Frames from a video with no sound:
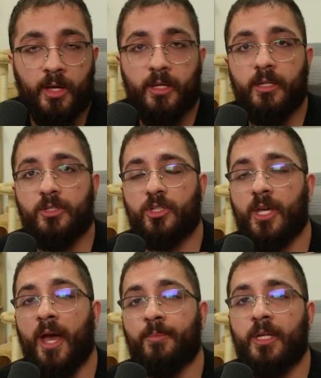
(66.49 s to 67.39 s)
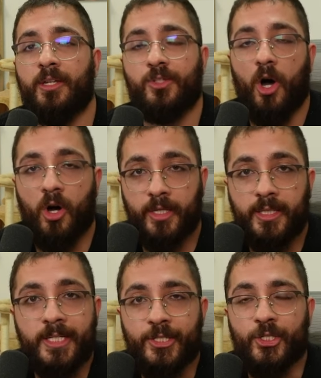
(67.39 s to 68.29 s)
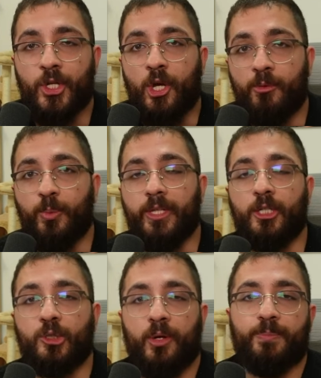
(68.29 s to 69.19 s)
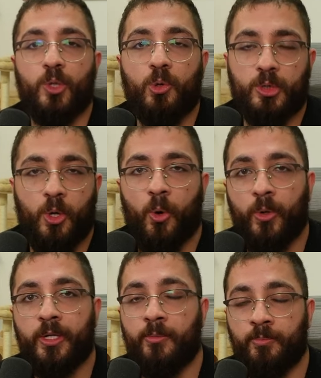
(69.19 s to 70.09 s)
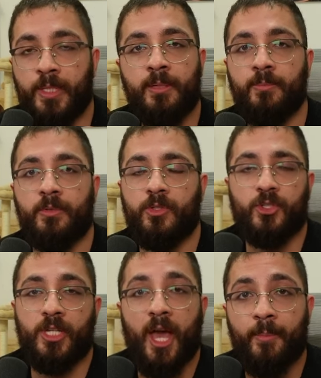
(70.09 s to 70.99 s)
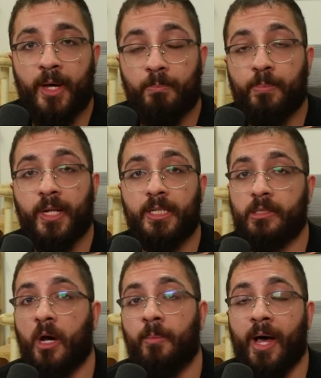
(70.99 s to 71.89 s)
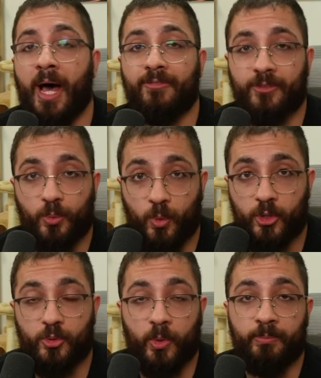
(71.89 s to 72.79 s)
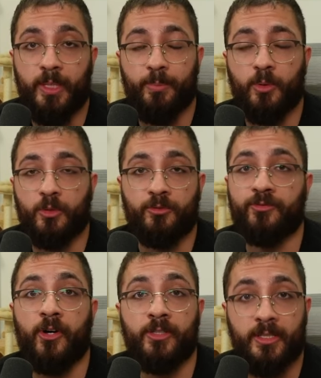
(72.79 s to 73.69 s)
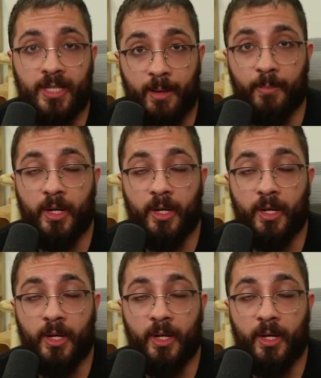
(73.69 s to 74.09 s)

He scammed his audience with a crypto coin meme scam and played dumb afterwards when people confronted him.